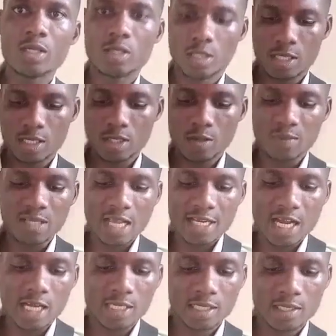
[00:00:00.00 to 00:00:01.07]
Okay, something like
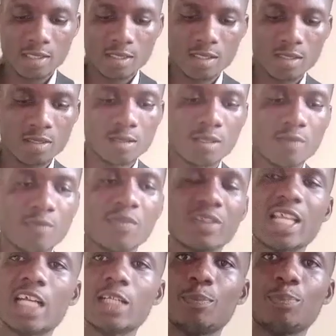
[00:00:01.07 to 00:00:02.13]
that.
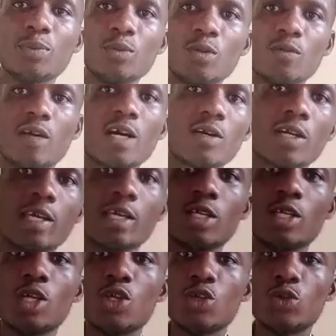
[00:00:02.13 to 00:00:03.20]
That pull over. Okay.